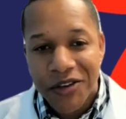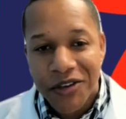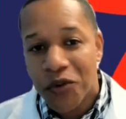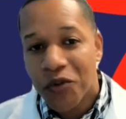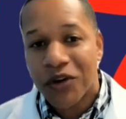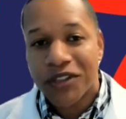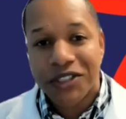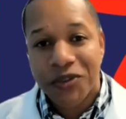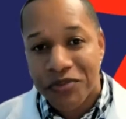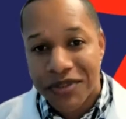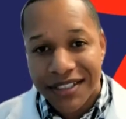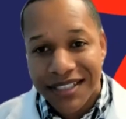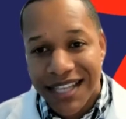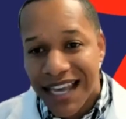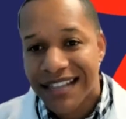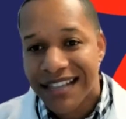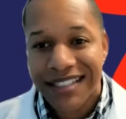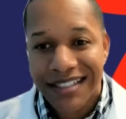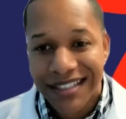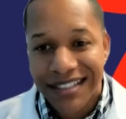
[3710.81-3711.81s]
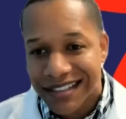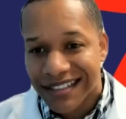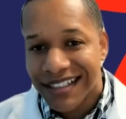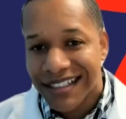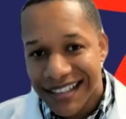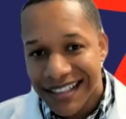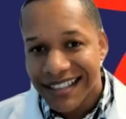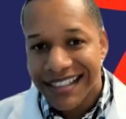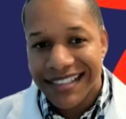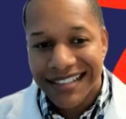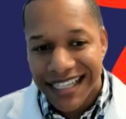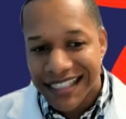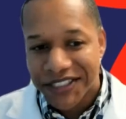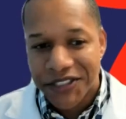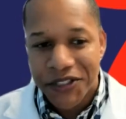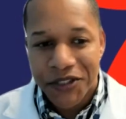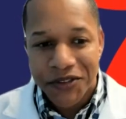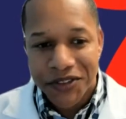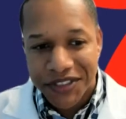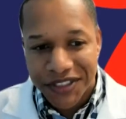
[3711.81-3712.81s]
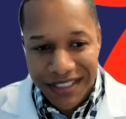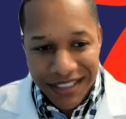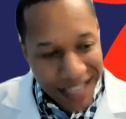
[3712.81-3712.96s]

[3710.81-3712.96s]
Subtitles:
You want to protect her because that's your